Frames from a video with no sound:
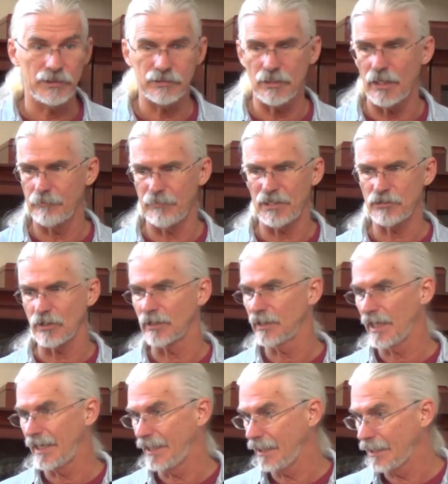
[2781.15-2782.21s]
He's not mentioning
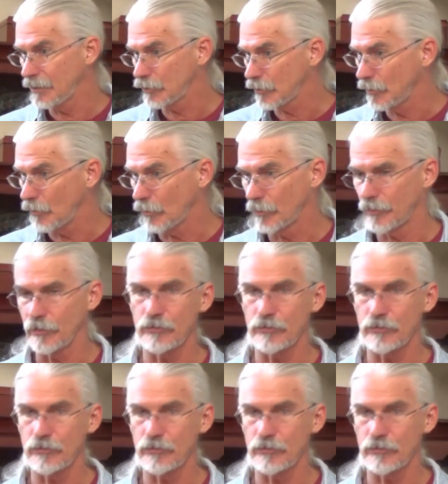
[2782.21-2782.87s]
annihilation or